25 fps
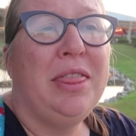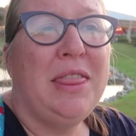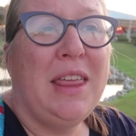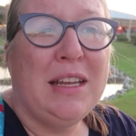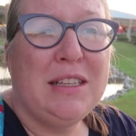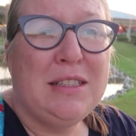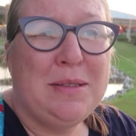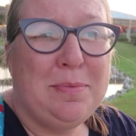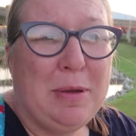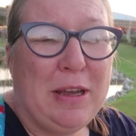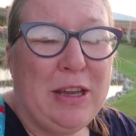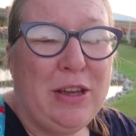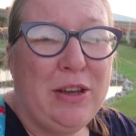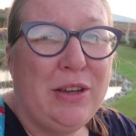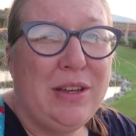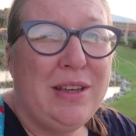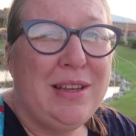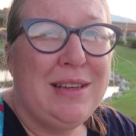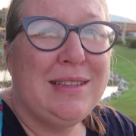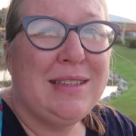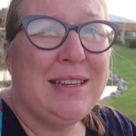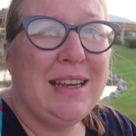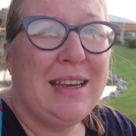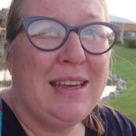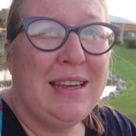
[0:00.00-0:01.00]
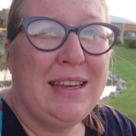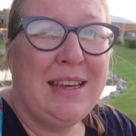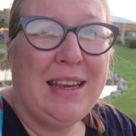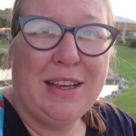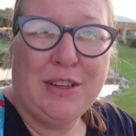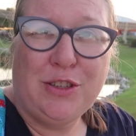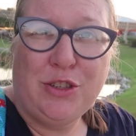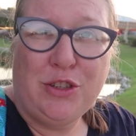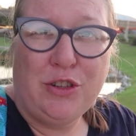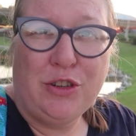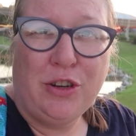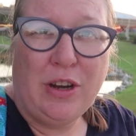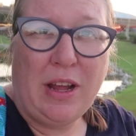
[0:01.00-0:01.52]
That's because
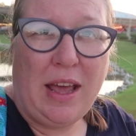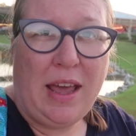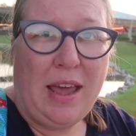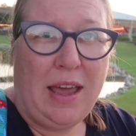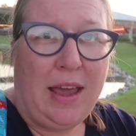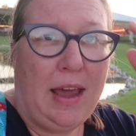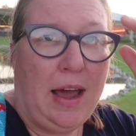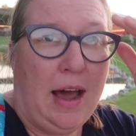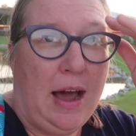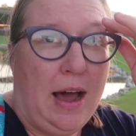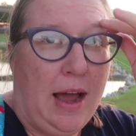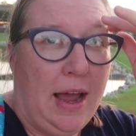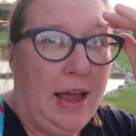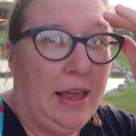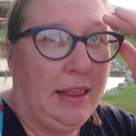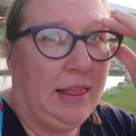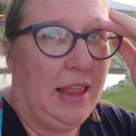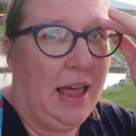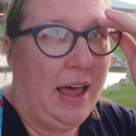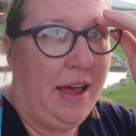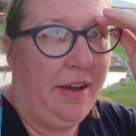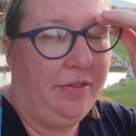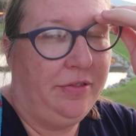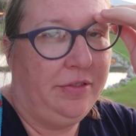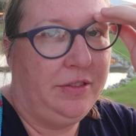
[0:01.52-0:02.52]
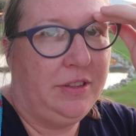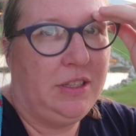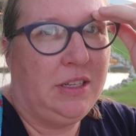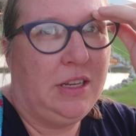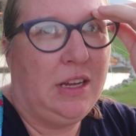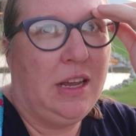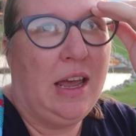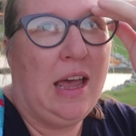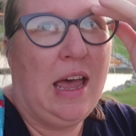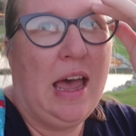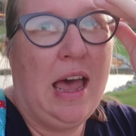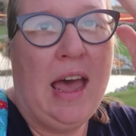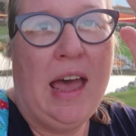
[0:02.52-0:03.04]
yesterday I left
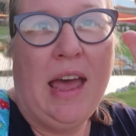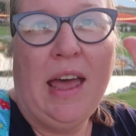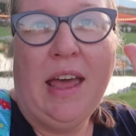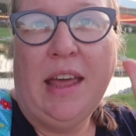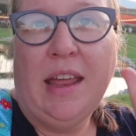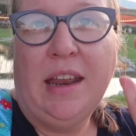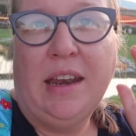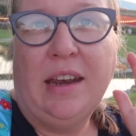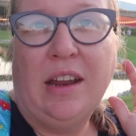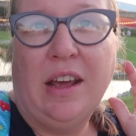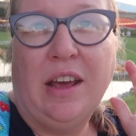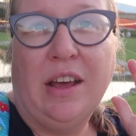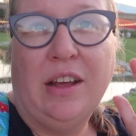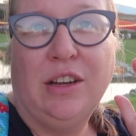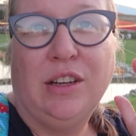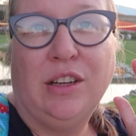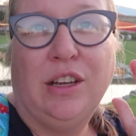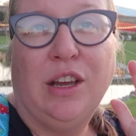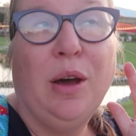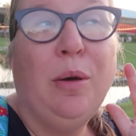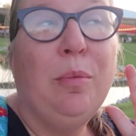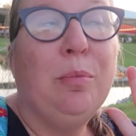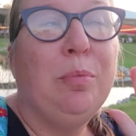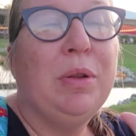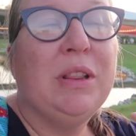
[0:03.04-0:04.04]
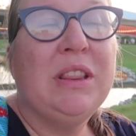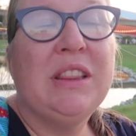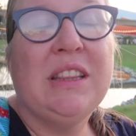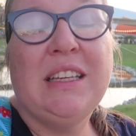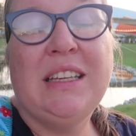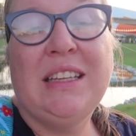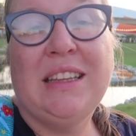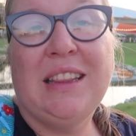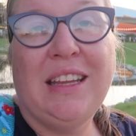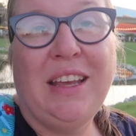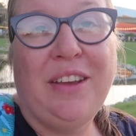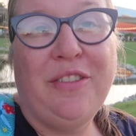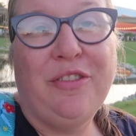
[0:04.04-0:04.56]
and
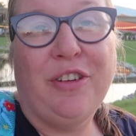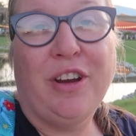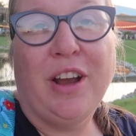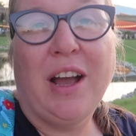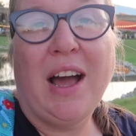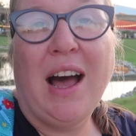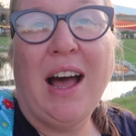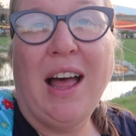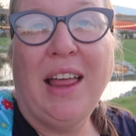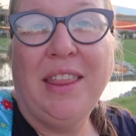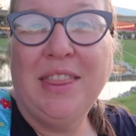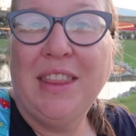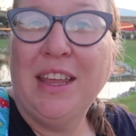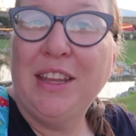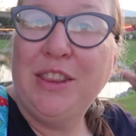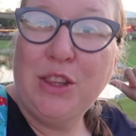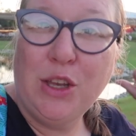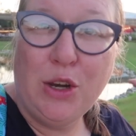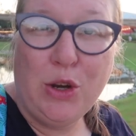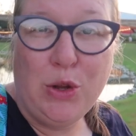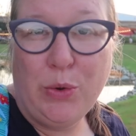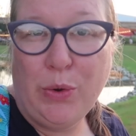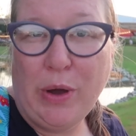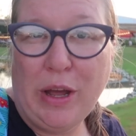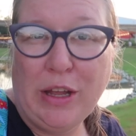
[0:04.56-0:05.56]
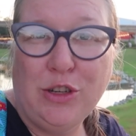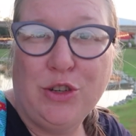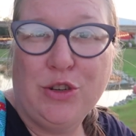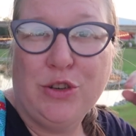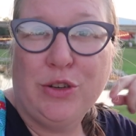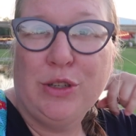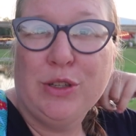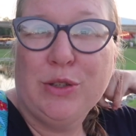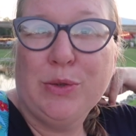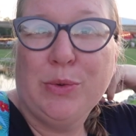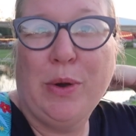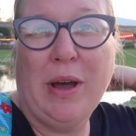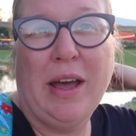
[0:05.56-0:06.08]
completely forgot that the new
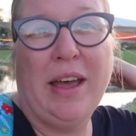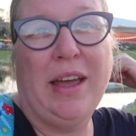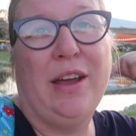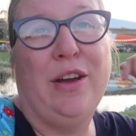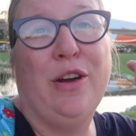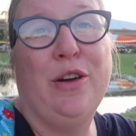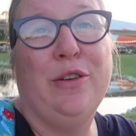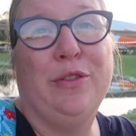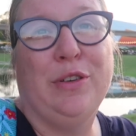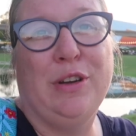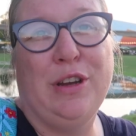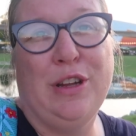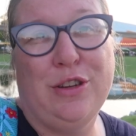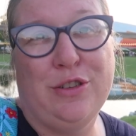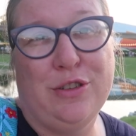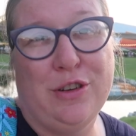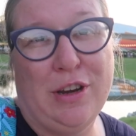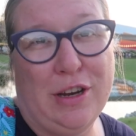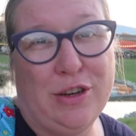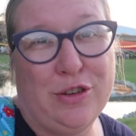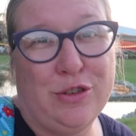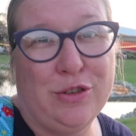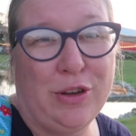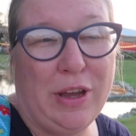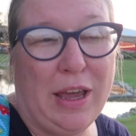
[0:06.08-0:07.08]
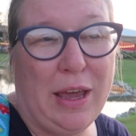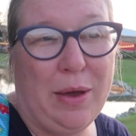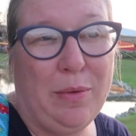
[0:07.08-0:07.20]
entranceway over in International